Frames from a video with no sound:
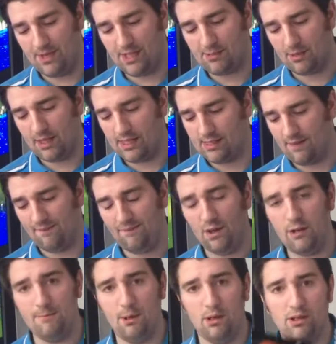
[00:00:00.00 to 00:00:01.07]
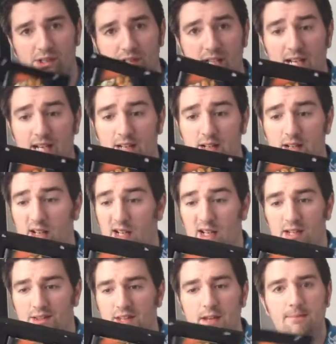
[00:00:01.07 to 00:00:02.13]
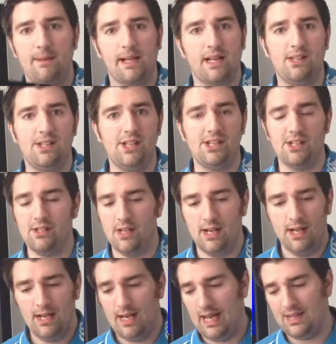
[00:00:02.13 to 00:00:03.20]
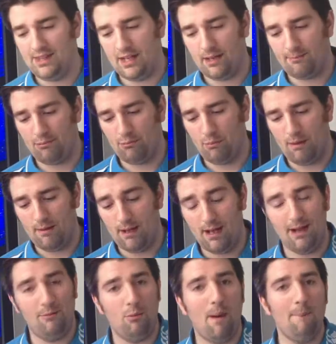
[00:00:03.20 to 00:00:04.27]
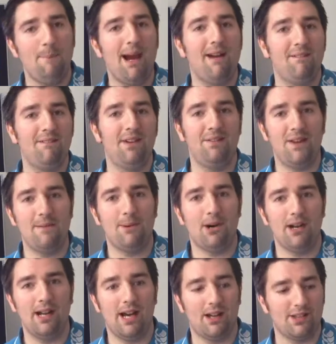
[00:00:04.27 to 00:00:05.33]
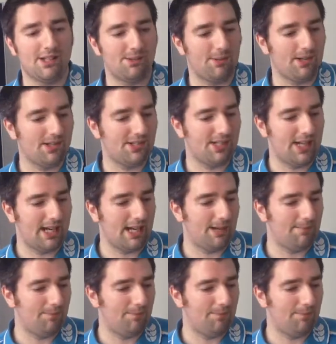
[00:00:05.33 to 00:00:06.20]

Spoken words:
This one is fully boxed in near mint condition. Ended up £1.50 Buy It Now this was.